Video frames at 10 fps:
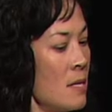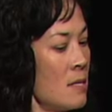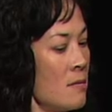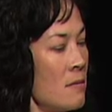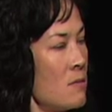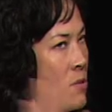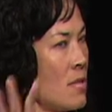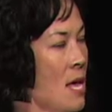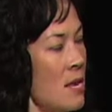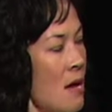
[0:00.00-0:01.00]
So sort
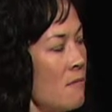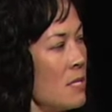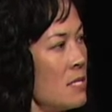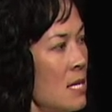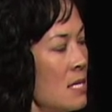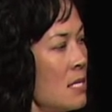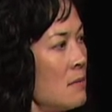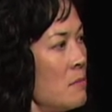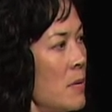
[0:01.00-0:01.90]
of that notwithstanding.